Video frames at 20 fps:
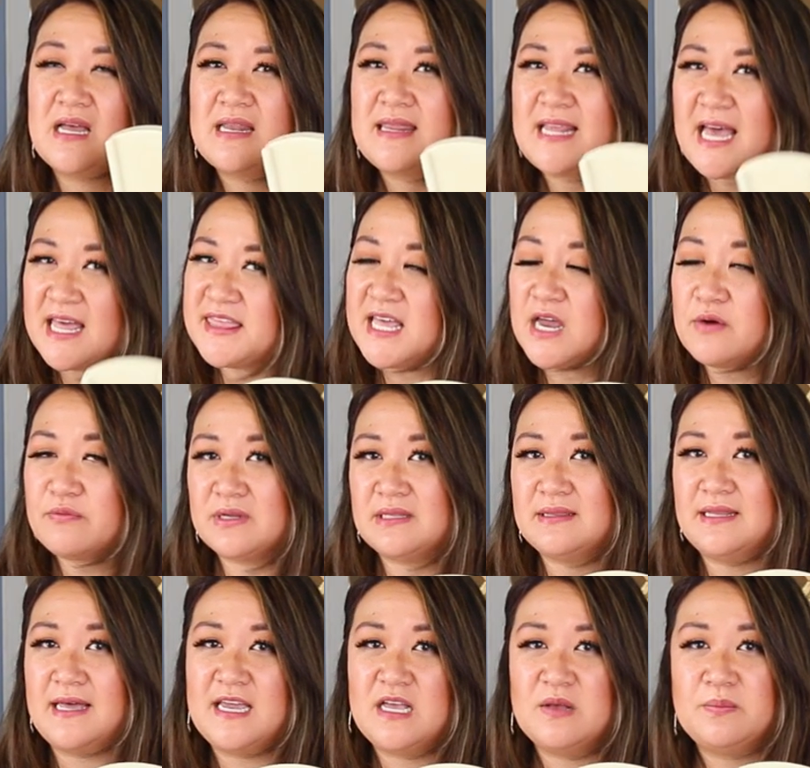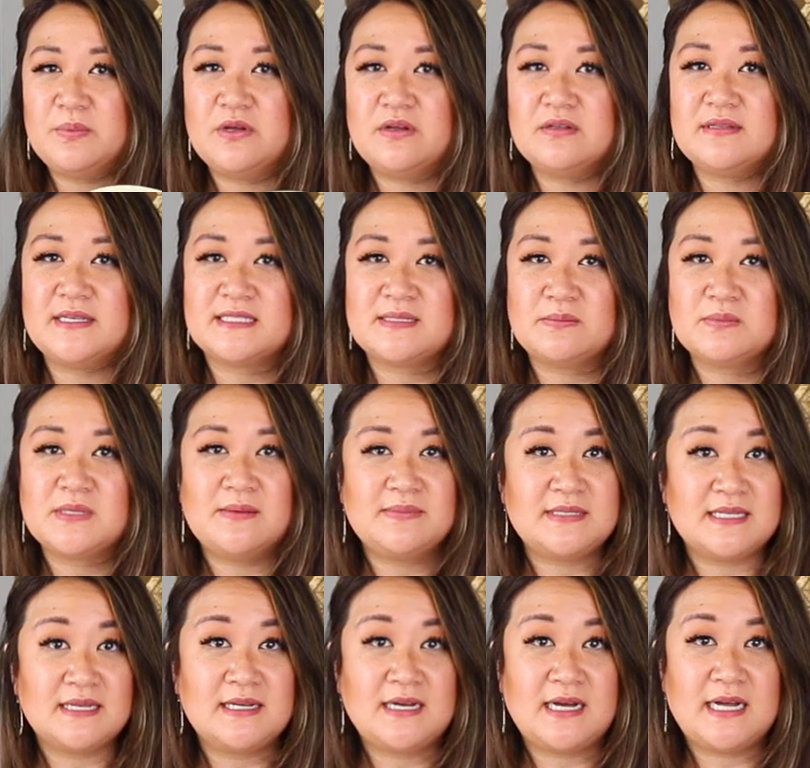not that reliable, like sometimes
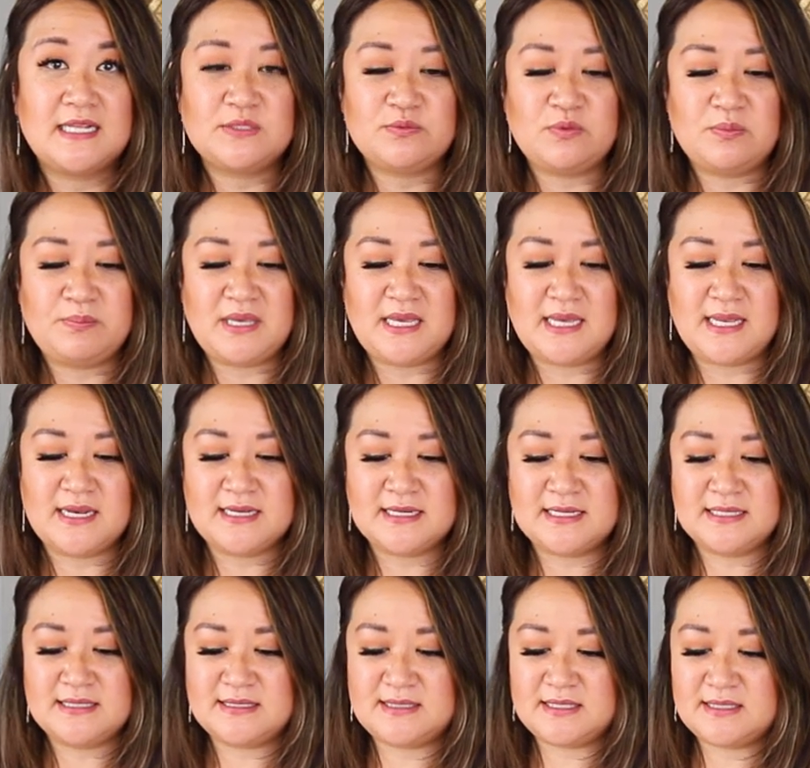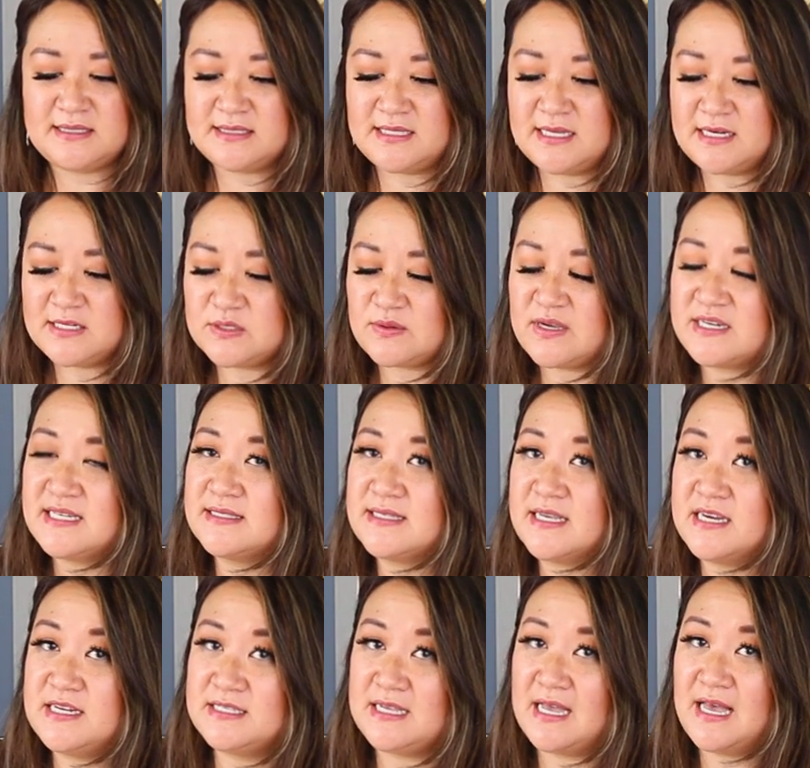the cuts would be inconsistent, so I
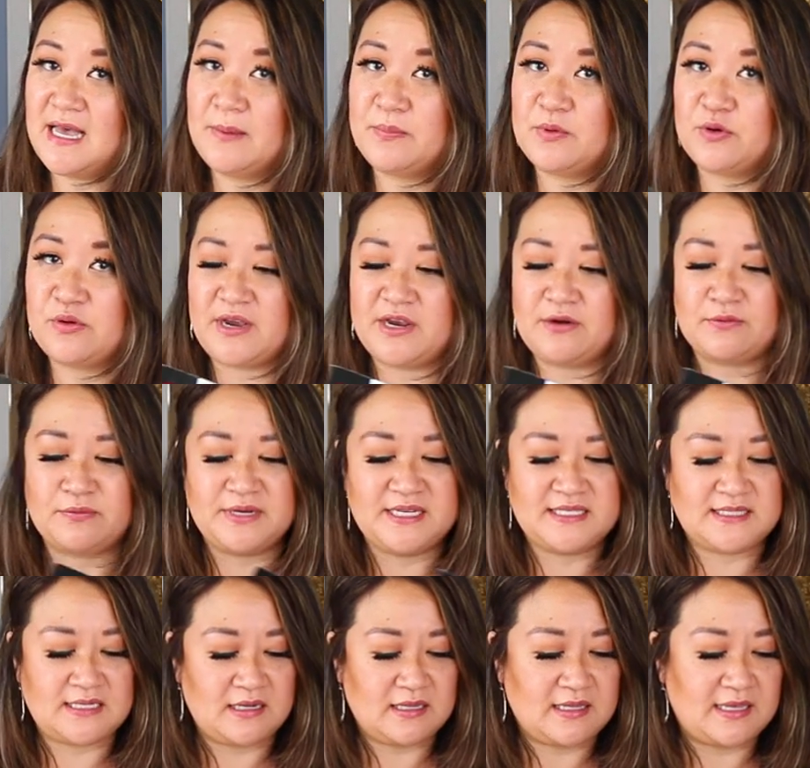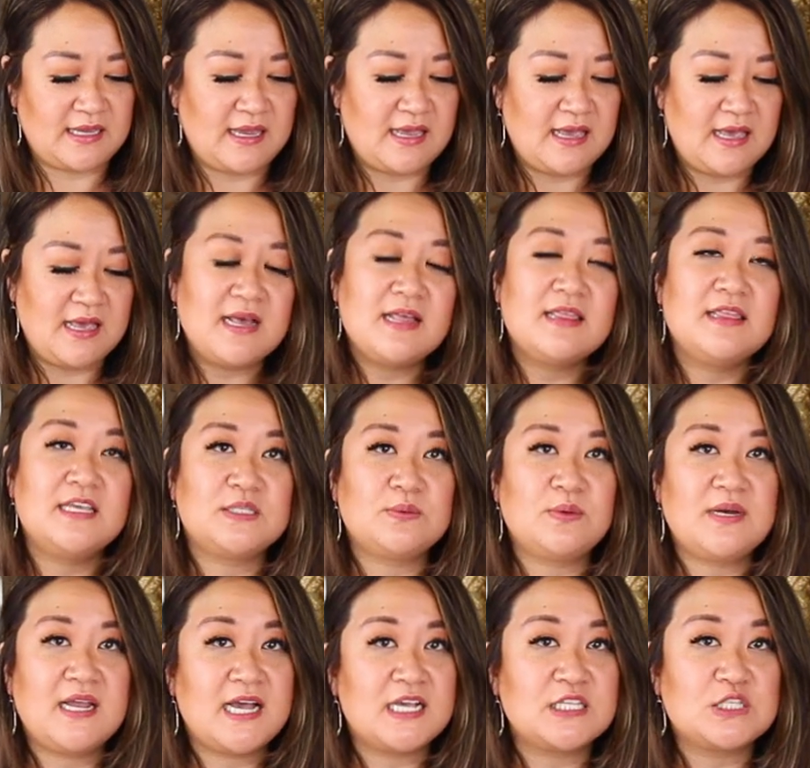decided to upgrade recently. And this
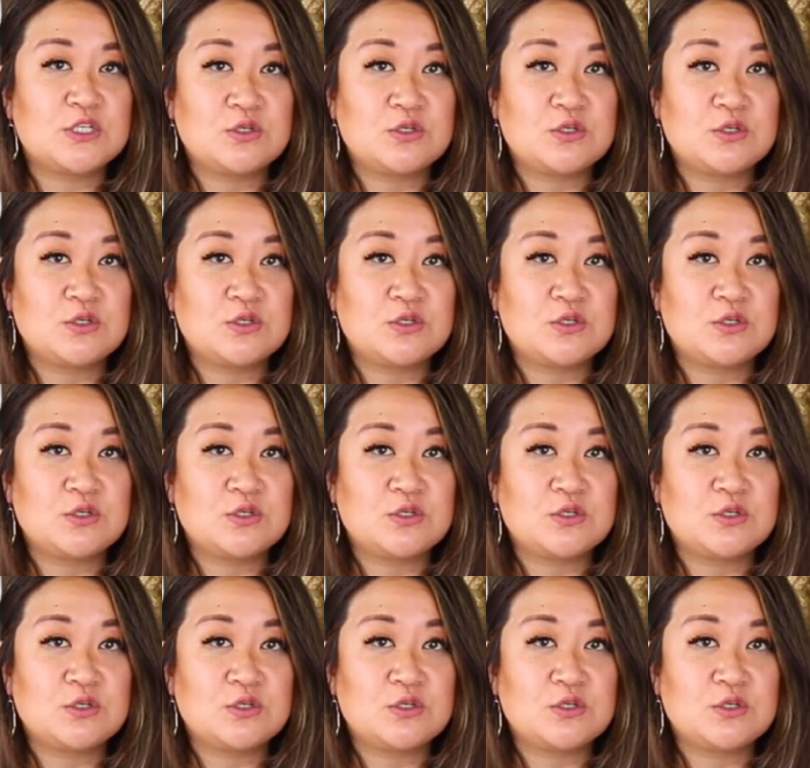one has